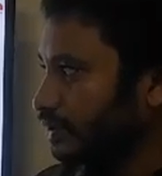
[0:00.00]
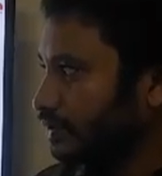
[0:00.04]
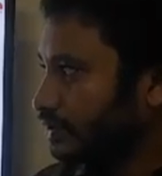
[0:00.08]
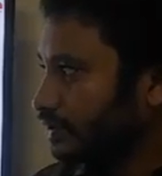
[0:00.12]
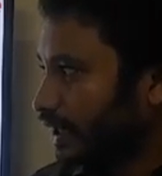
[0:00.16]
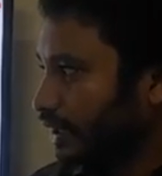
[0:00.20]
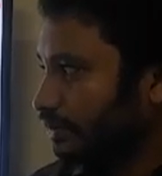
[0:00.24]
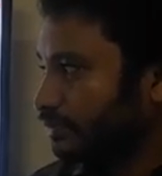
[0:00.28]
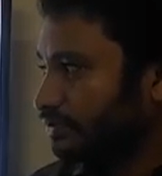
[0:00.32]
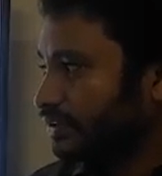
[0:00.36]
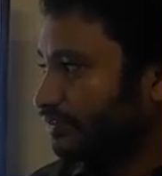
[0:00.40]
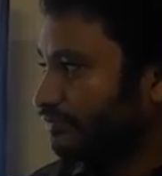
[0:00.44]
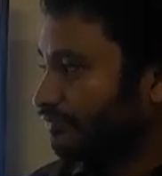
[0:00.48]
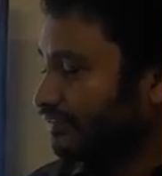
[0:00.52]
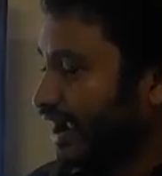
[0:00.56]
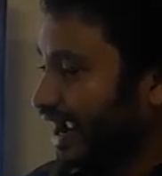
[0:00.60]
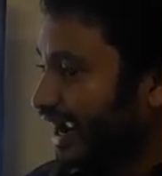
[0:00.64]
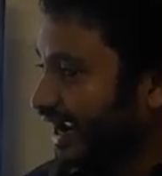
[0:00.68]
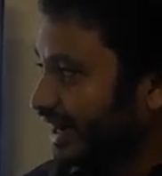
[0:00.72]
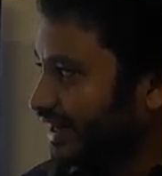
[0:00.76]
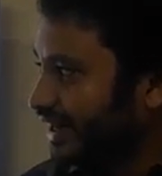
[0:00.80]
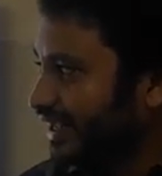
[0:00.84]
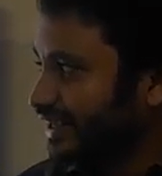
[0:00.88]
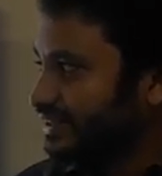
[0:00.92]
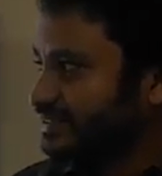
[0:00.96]
Come to the
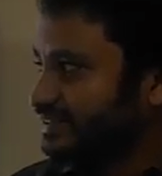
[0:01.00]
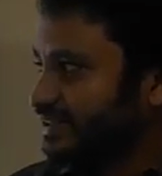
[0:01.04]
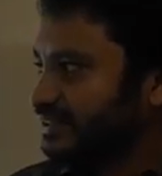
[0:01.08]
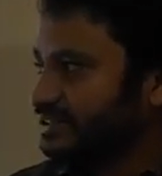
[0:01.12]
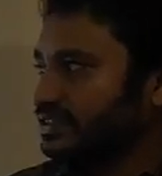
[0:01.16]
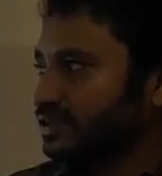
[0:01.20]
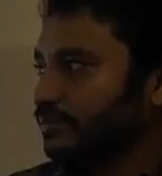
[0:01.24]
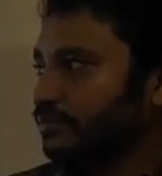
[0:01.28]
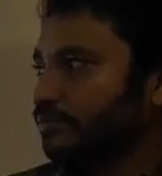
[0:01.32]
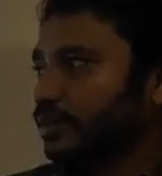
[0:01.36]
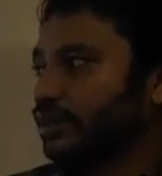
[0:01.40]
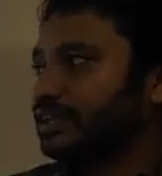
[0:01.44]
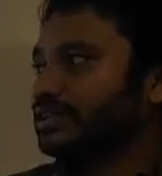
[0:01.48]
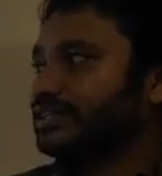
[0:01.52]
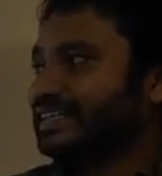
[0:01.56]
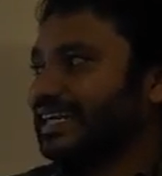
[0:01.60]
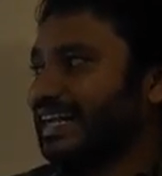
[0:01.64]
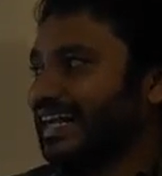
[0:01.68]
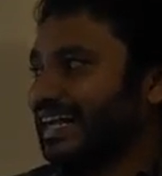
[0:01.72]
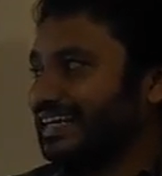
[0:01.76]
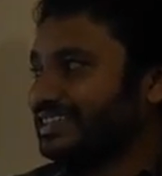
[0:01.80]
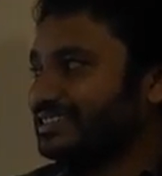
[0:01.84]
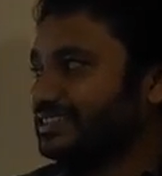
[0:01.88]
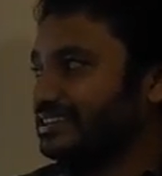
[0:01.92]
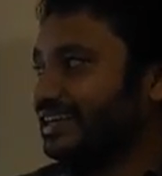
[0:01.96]
very next example.
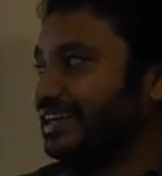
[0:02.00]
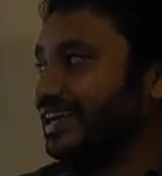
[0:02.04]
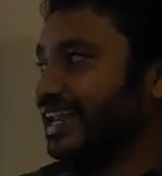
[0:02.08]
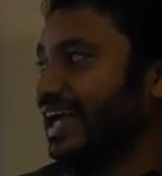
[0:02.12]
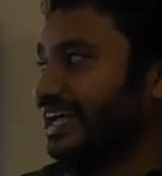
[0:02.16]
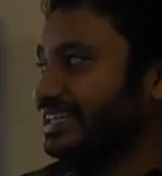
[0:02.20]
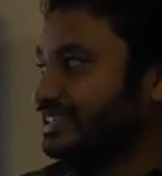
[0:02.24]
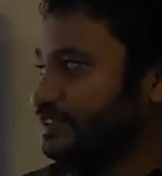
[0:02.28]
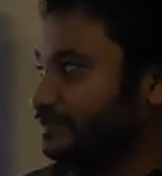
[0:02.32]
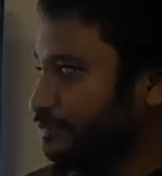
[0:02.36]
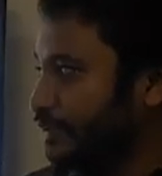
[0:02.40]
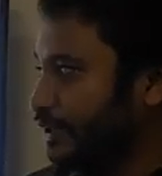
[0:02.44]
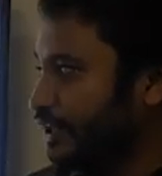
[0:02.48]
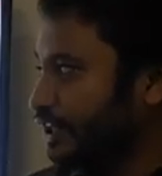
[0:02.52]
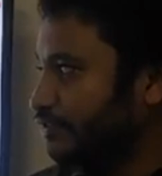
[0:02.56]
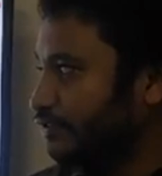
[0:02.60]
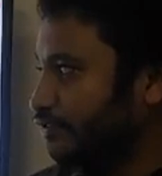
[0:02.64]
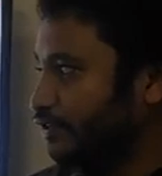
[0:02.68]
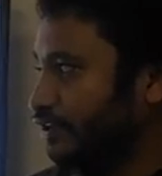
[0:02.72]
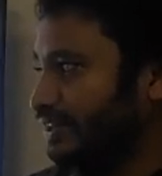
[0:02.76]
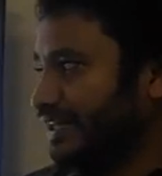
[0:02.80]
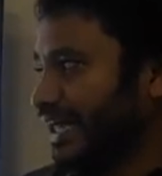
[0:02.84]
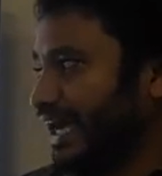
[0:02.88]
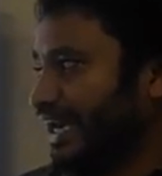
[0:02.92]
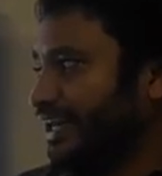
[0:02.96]
She is less
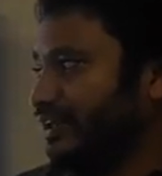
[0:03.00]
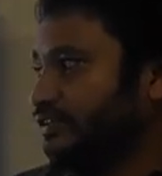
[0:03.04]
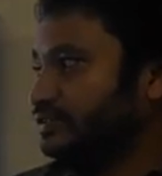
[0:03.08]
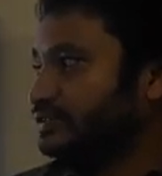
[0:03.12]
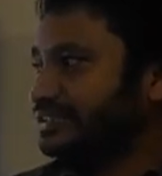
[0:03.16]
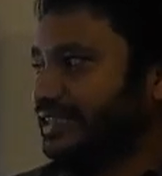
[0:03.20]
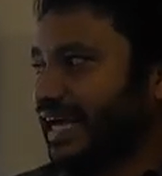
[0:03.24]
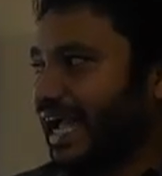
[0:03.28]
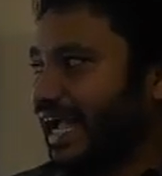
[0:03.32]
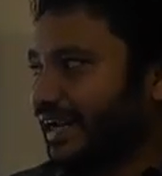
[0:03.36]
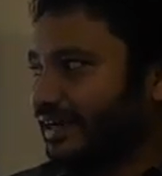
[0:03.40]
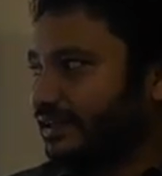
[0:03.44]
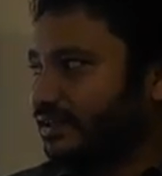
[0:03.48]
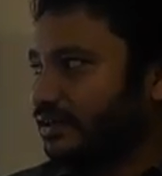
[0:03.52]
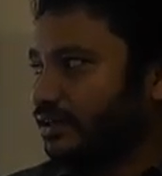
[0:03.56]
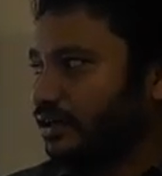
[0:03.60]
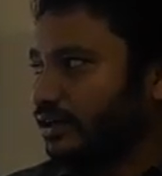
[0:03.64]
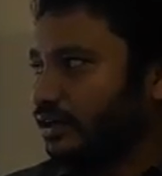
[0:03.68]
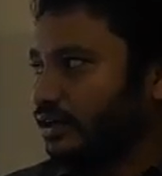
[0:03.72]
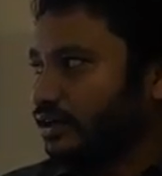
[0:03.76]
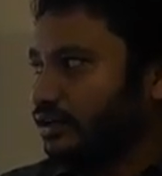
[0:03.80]
beautiful than you said.